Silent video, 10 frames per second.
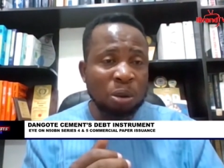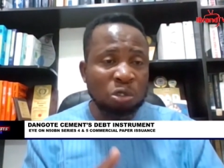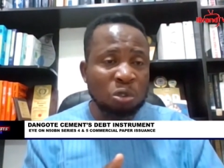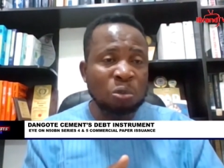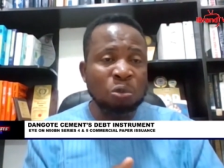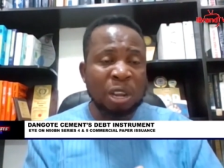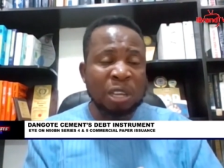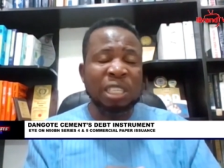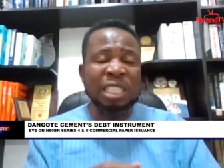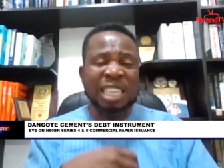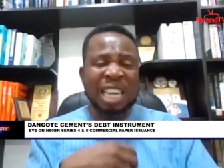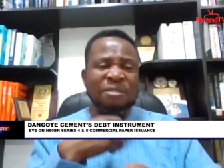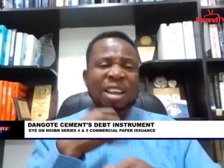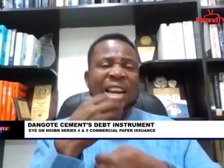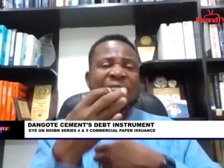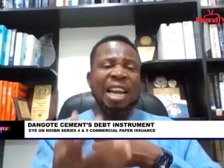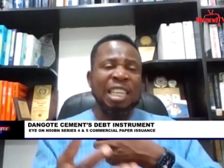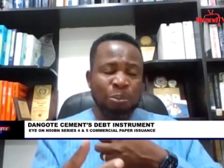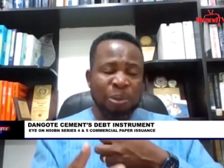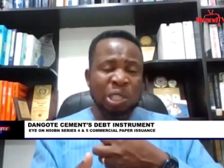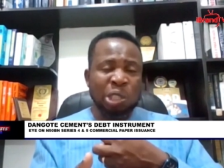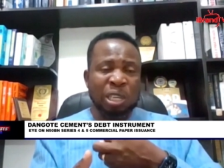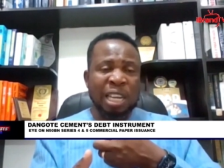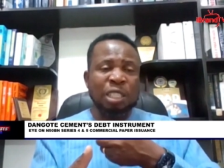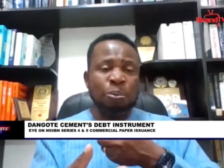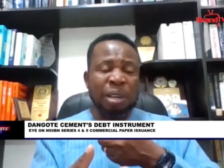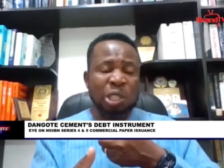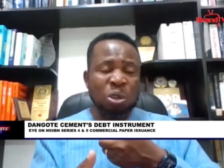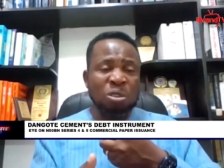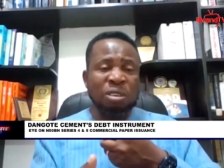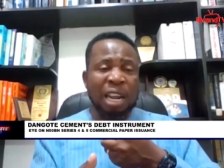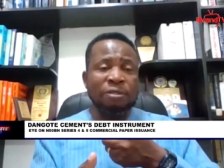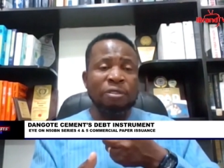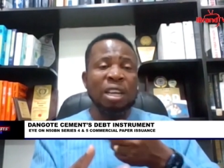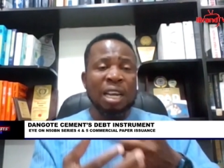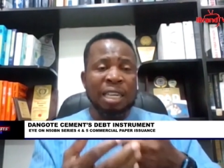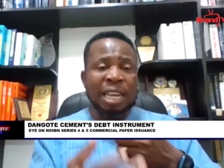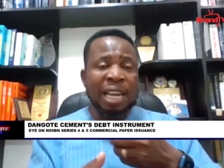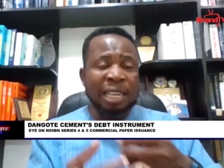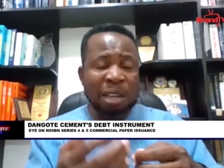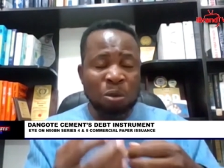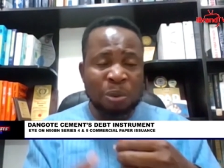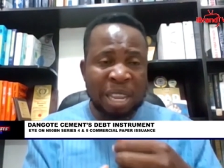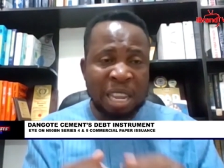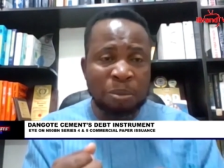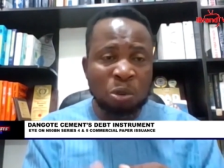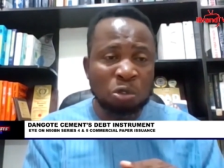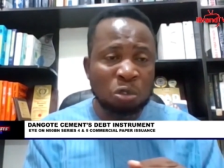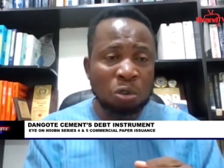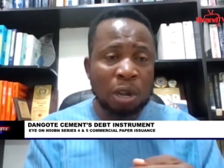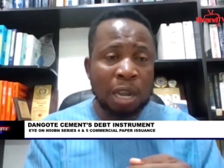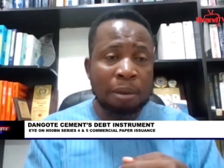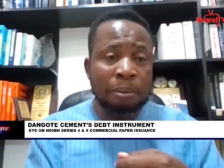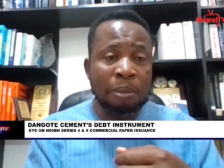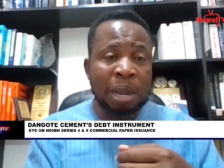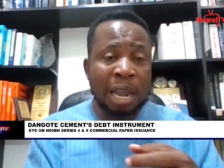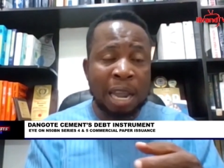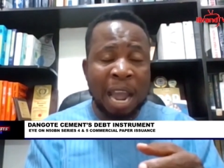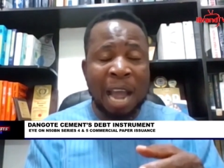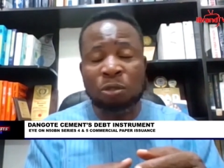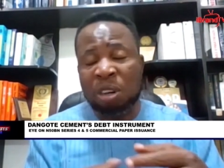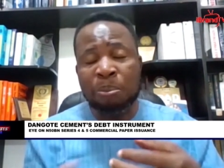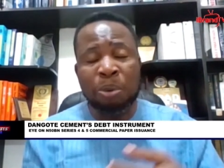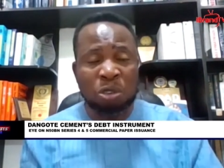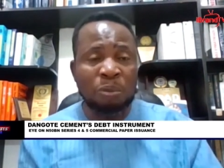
And also, once they drive that their expansion drive, then they will be able to add to the